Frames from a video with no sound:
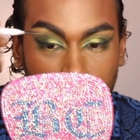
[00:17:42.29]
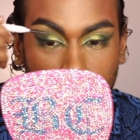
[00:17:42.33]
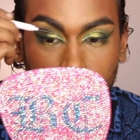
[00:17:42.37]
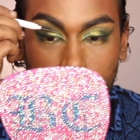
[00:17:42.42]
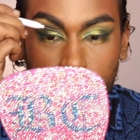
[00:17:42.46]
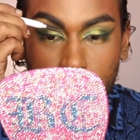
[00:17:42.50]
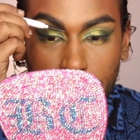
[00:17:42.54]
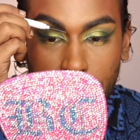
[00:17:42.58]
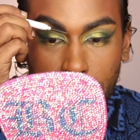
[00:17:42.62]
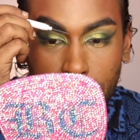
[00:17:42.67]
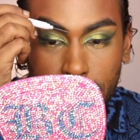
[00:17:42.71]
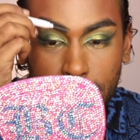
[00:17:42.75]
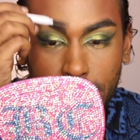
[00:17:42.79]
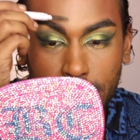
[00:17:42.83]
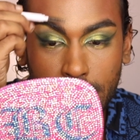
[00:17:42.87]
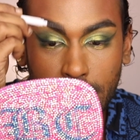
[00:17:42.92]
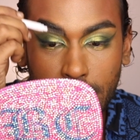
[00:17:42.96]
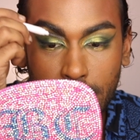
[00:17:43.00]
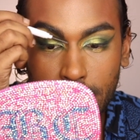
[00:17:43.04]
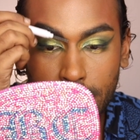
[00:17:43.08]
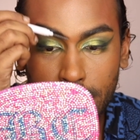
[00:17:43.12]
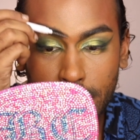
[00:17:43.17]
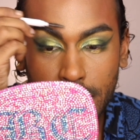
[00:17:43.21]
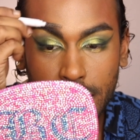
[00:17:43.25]
eyebrow
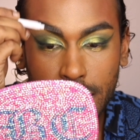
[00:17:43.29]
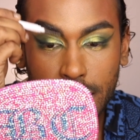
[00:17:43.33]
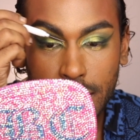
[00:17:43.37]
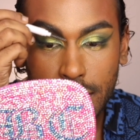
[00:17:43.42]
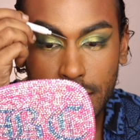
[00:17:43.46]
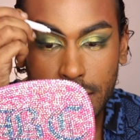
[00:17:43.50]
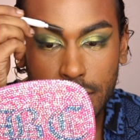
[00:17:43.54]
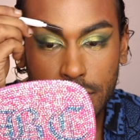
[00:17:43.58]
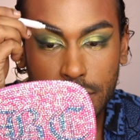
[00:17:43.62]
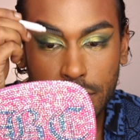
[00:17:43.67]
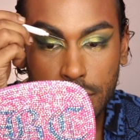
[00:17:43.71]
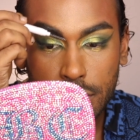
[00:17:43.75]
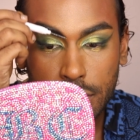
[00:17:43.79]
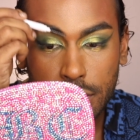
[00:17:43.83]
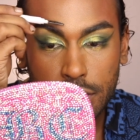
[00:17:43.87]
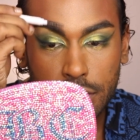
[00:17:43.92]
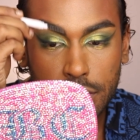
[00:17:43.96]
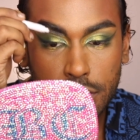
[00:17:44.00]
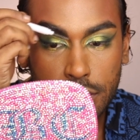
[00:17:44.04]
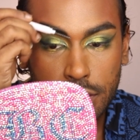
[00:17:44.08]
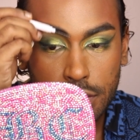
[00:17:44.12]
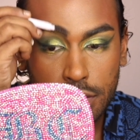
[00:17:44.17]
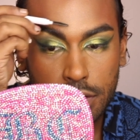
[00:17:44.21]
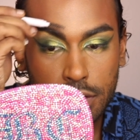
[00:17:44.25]
without making it
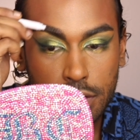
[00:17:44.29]
look